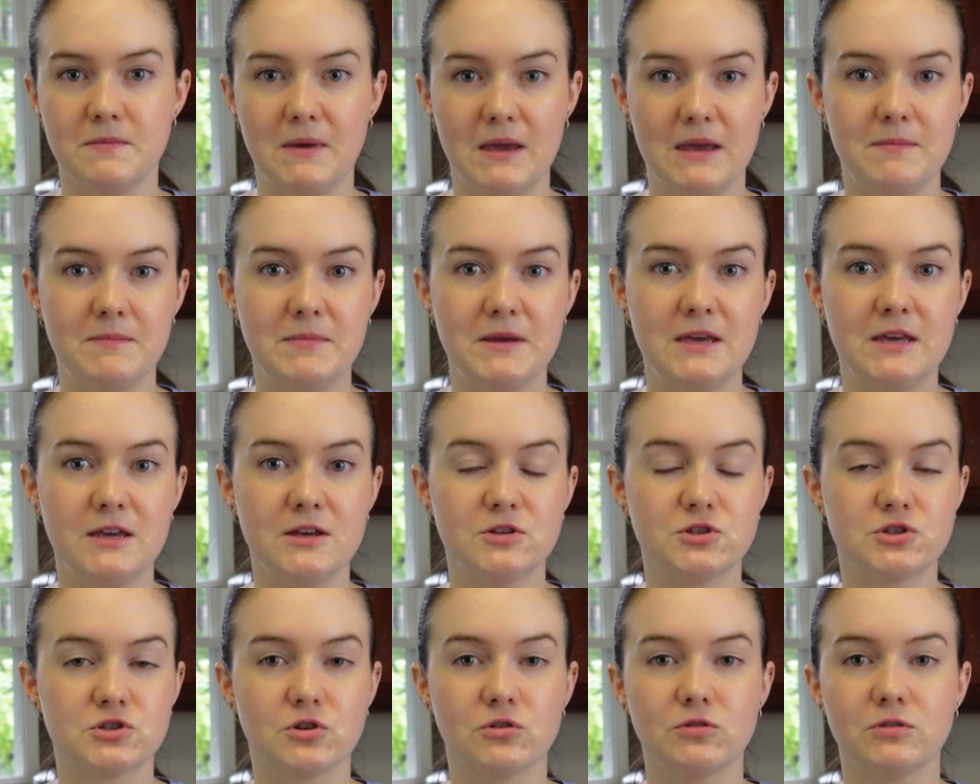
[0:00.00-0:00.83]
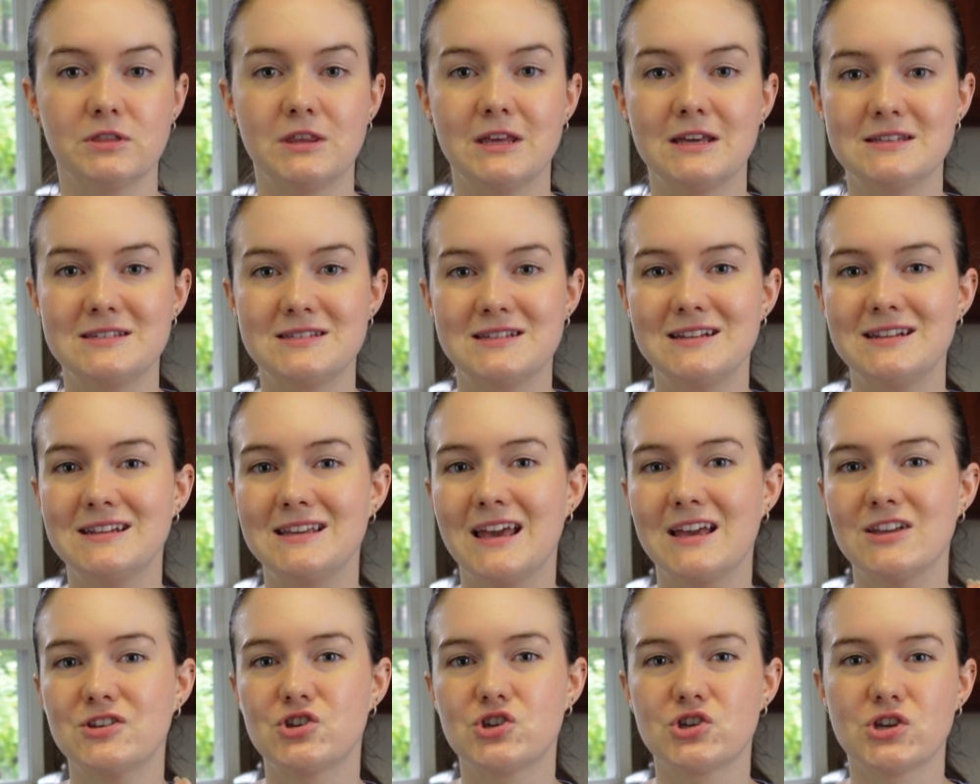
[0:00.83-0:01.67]
Maybe certain things didn't
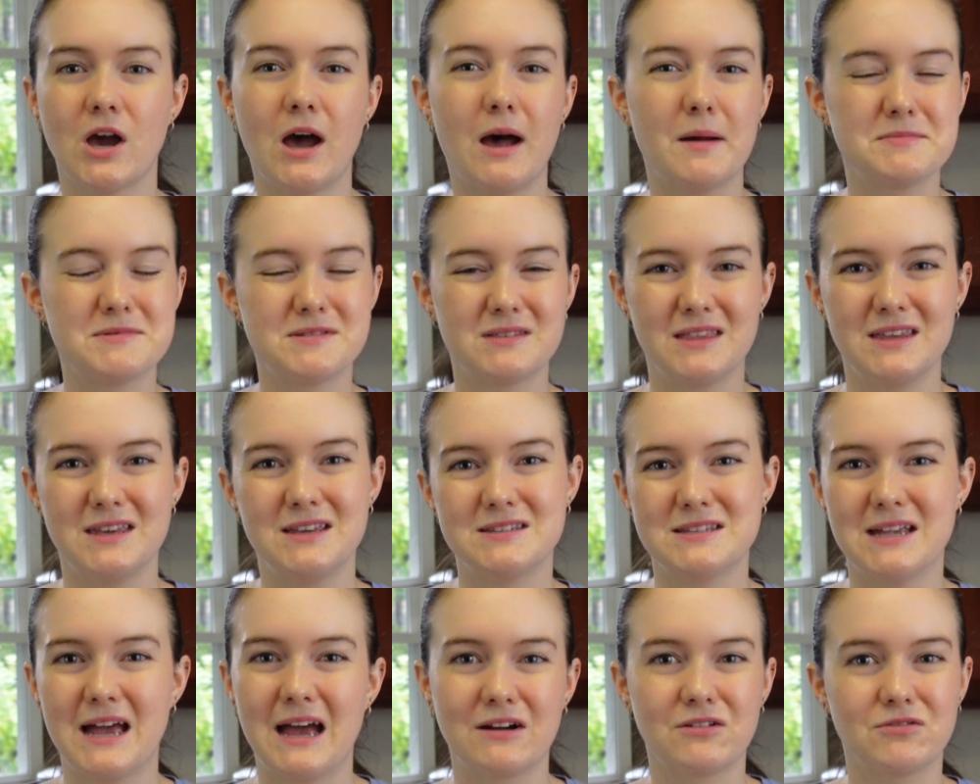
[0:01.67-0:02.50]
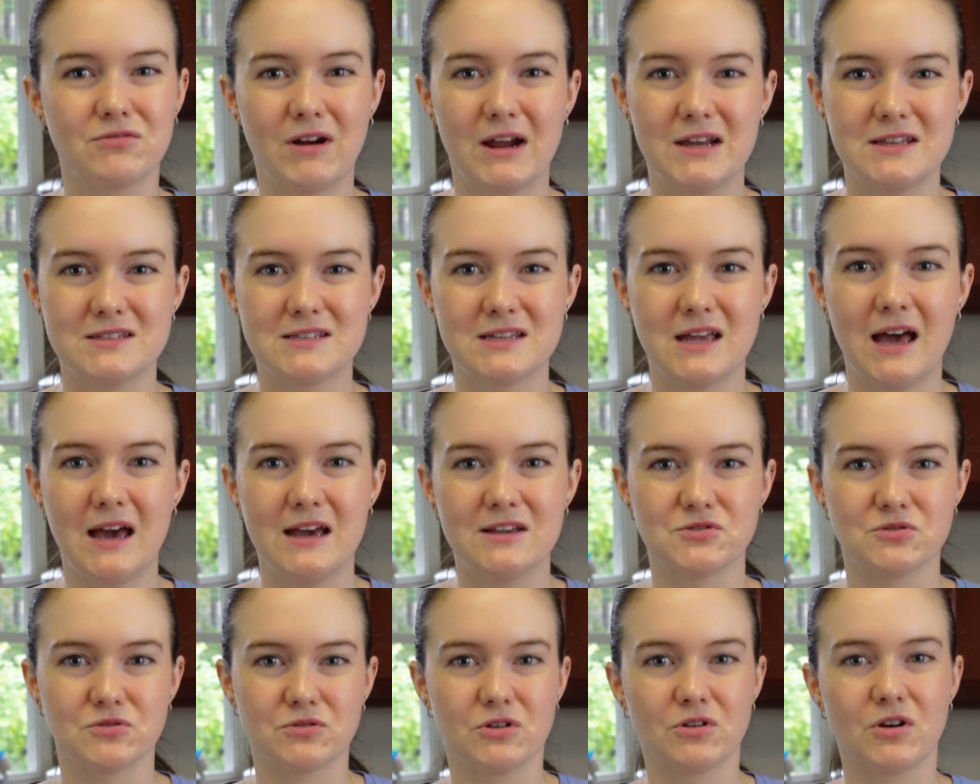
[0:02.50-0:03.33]
get chopped the exact right
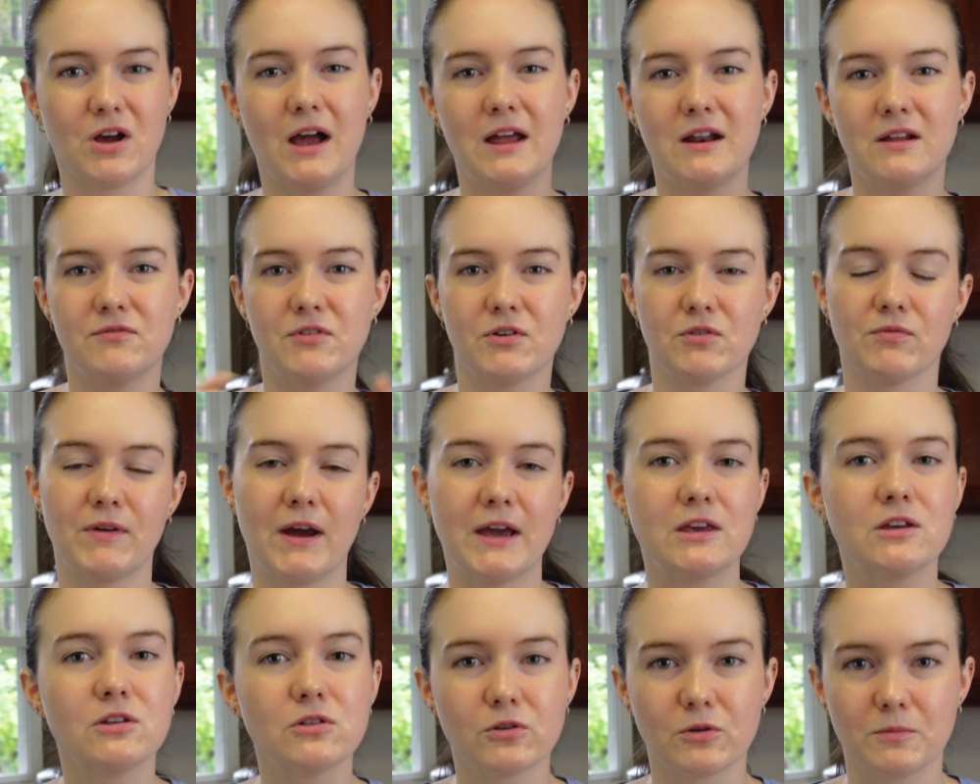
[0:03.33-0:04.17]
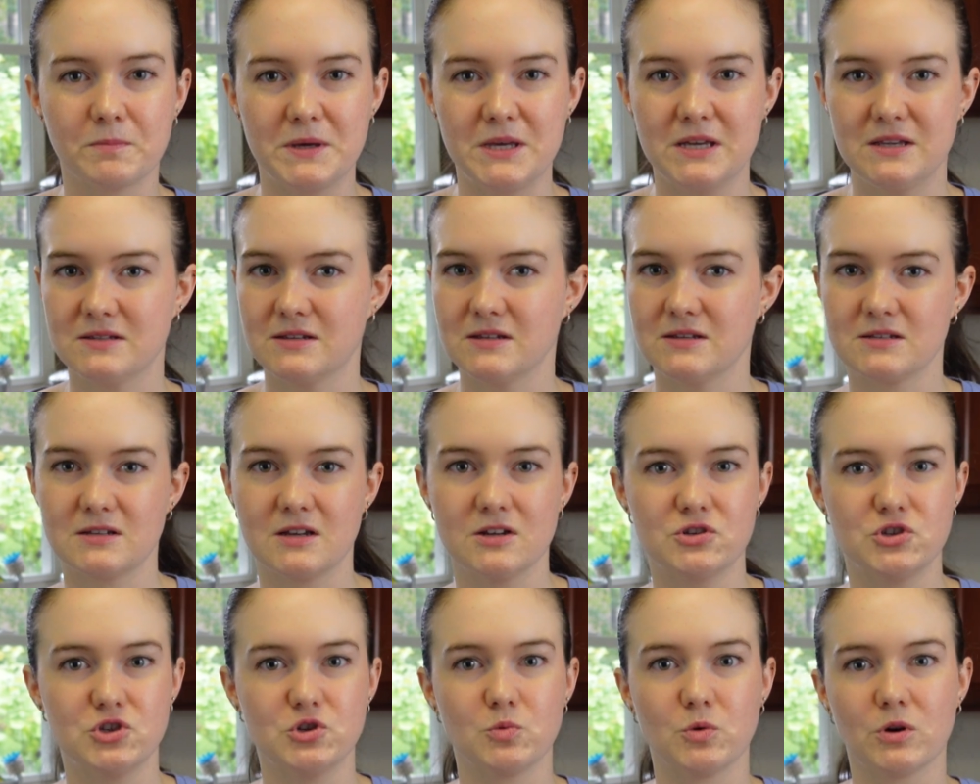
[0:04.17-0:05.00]
size, or they're kind of irregular pieces
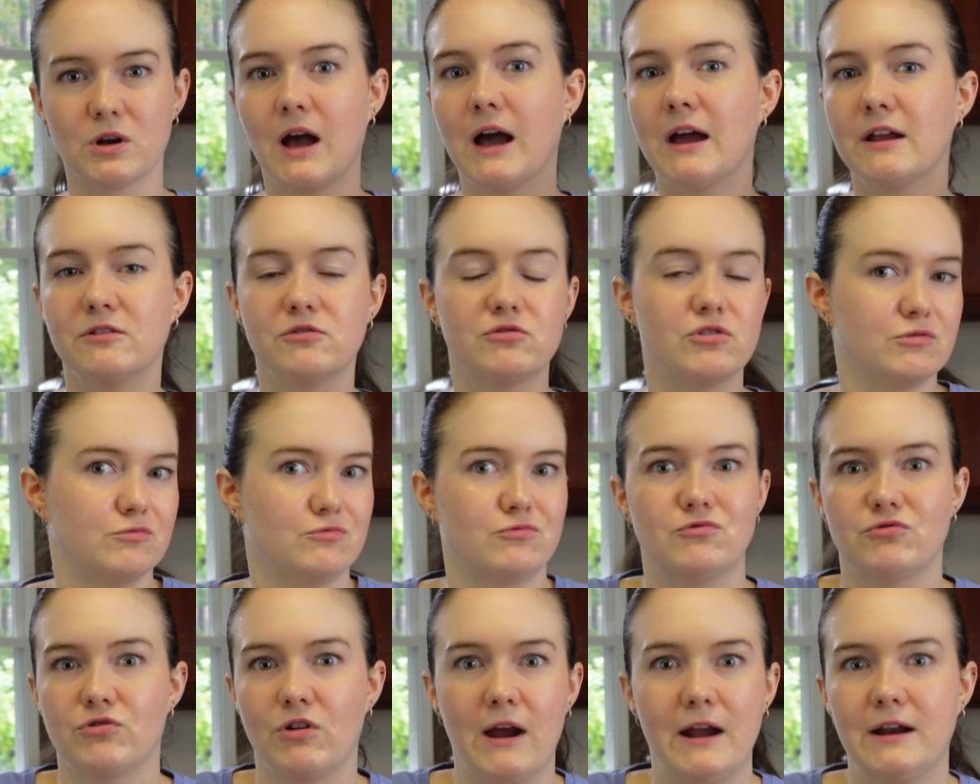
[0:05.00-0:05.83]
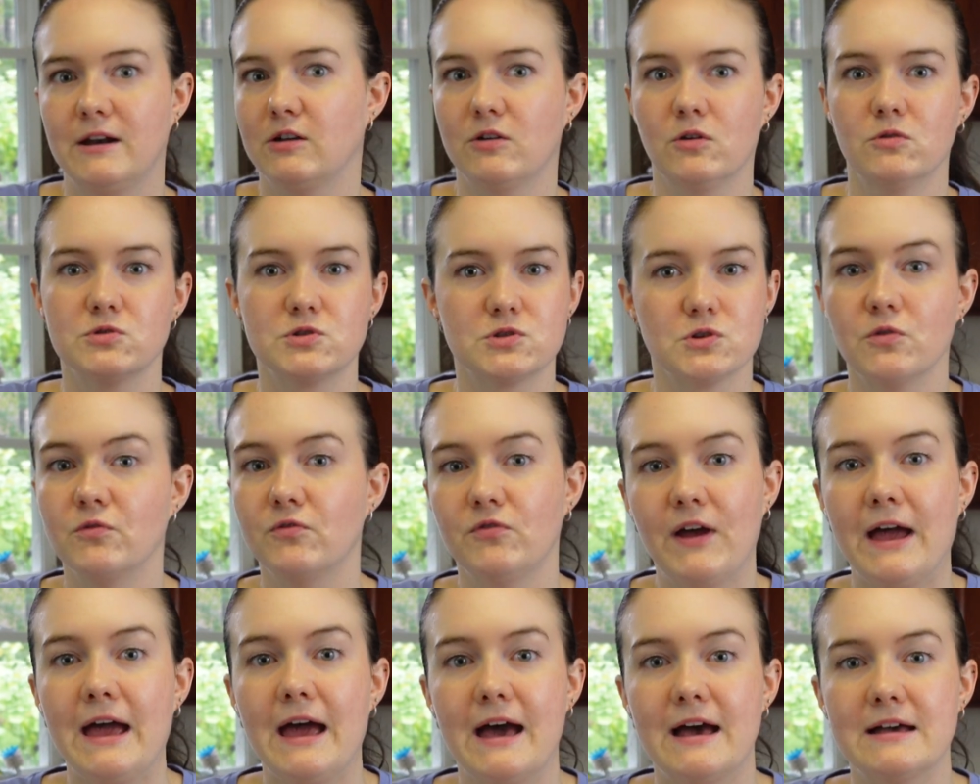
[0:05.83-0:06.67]
because you were kind of trying to go so
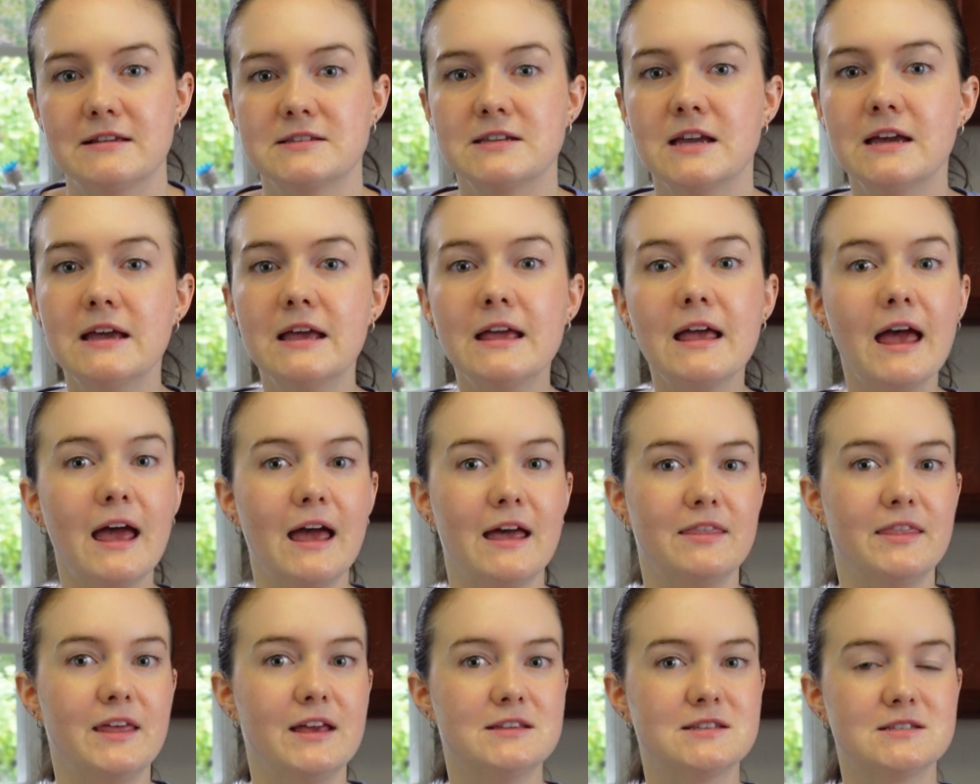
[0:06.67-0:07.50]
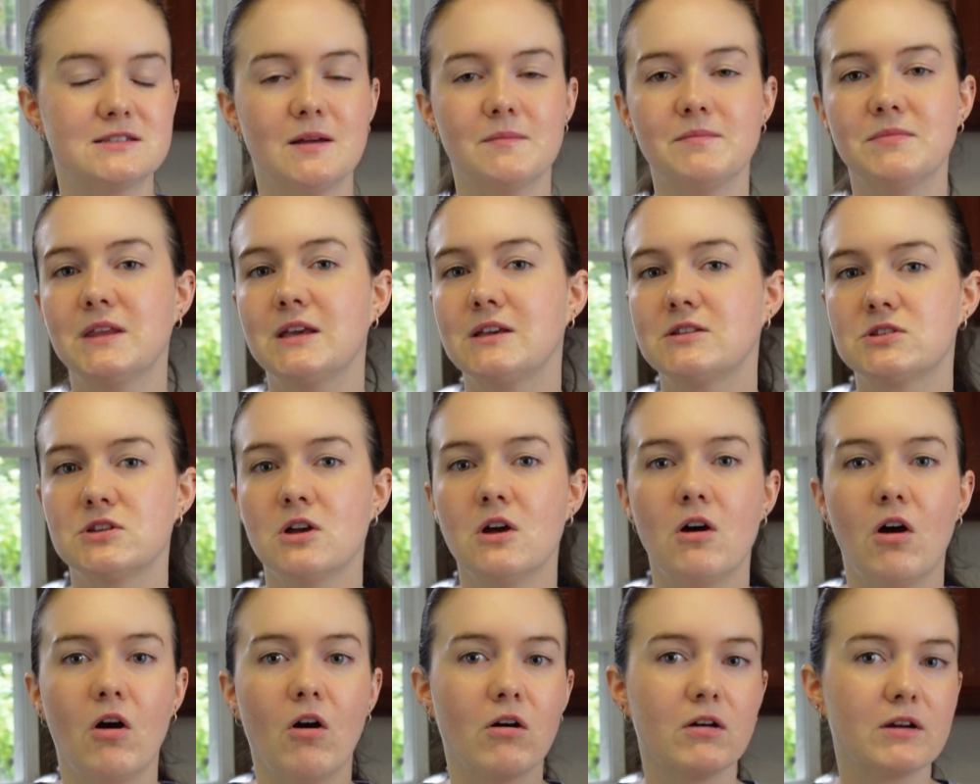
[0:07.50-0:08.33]
fast, and then some things
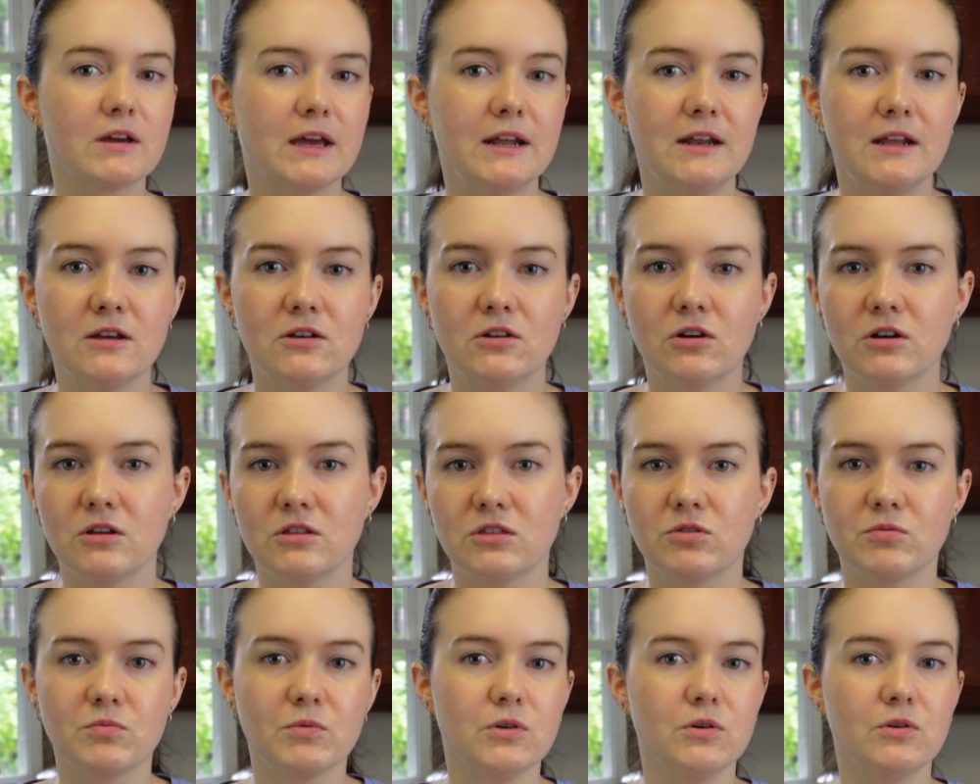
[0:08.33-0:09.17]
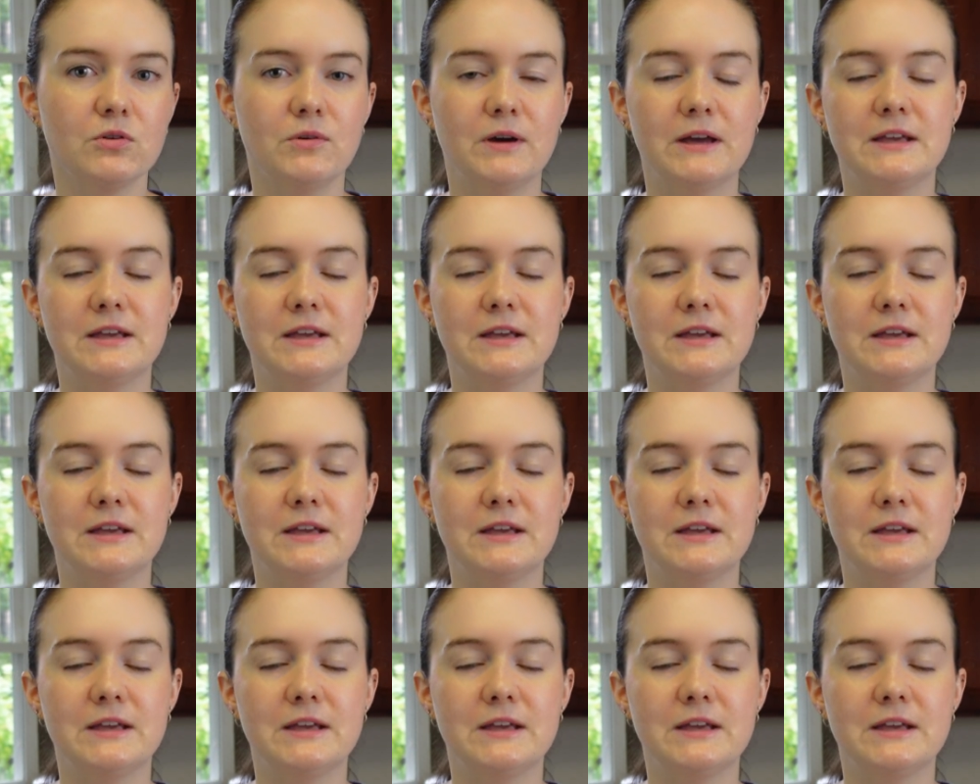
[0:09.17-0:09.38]
aren't getting cooked through.